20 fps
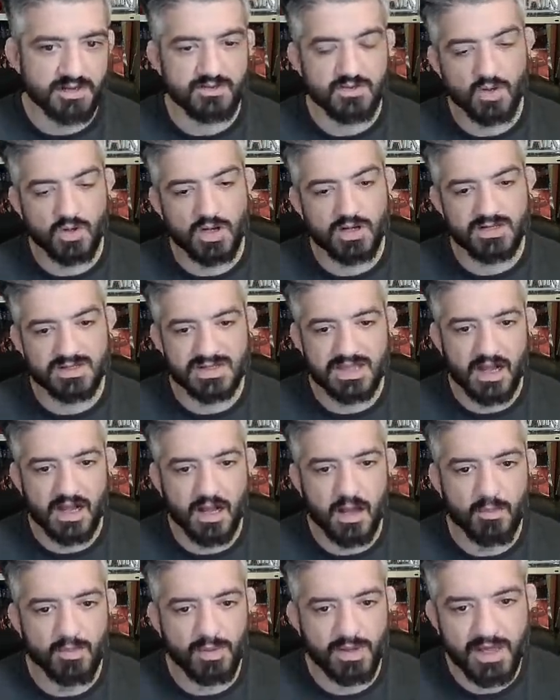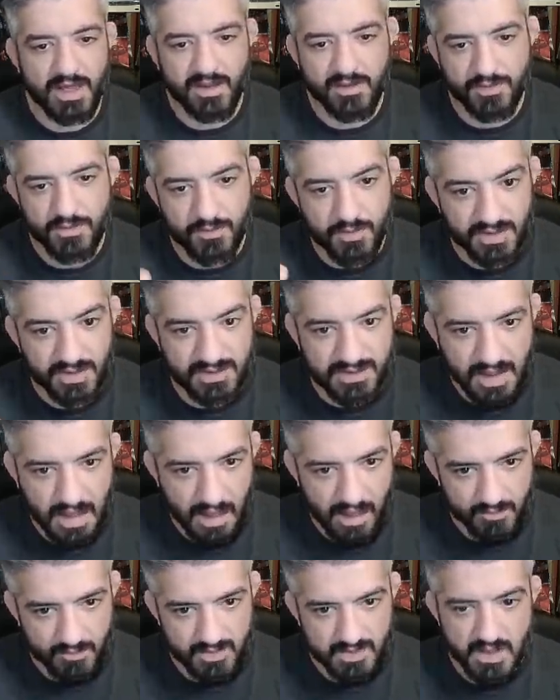You can stack up like three
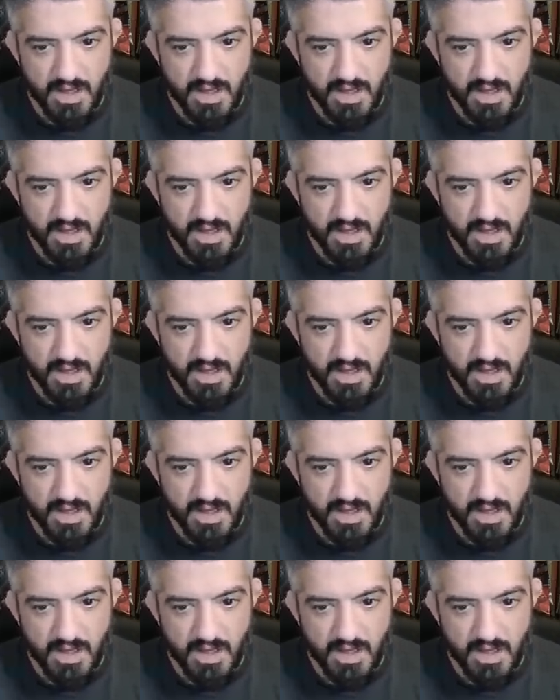times.